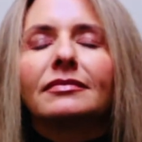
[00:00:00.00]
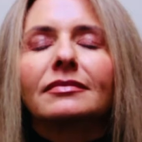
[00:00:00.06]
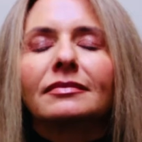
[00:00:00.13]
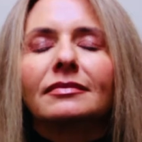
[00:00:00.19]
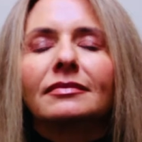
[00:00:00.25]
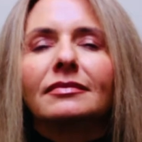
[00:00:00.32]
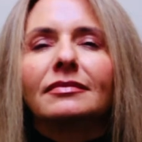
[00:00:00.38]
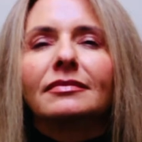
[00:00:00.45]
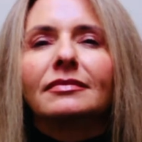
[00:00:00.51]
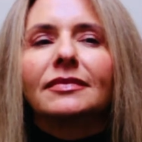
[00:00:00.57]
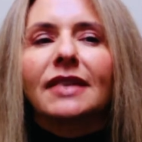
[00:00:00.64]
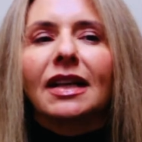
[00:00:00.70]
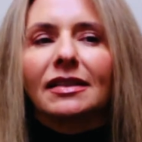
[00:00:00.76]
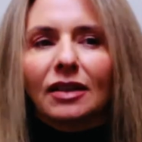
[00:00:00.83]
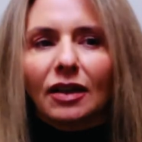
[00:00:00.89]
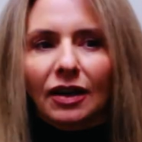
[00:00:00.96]

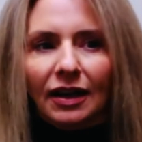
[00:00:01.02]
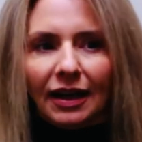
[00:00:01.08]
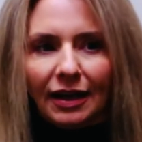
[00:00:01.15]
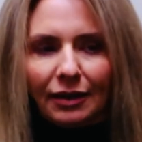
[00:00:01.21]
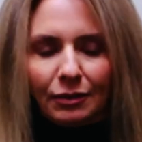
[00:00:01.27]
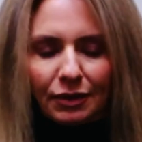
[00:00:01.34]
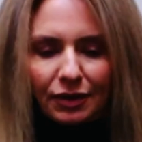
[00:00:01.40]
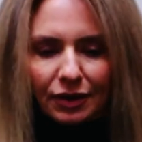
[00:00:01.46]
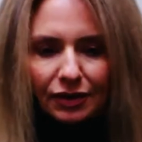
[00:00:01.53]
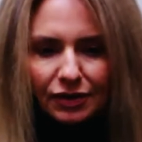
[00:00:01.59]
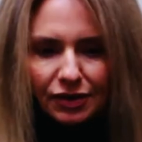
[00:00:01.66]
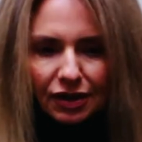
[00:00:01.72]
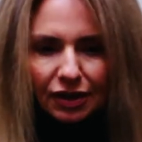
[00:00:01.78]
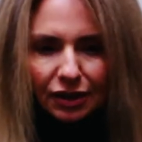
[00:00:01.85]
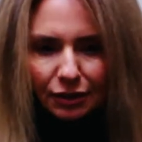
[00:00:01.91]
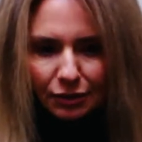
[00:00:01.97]
Let's go again with those
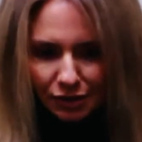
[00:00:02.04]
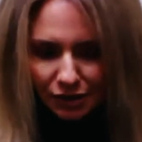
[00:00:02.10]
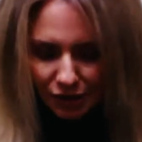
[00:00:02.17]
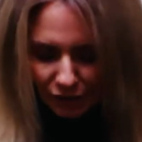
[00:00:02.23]
two. So